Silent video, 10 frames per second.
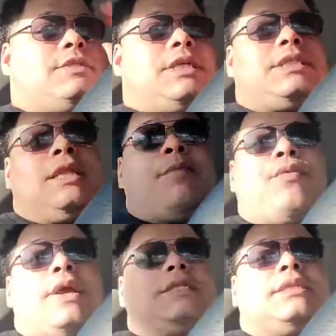just in the
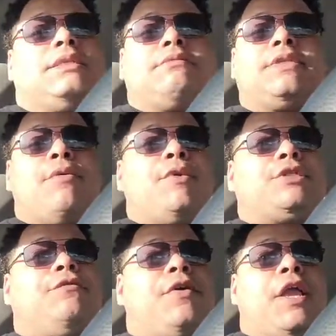presence of so
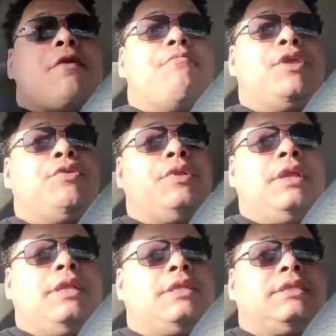much fucking beauty this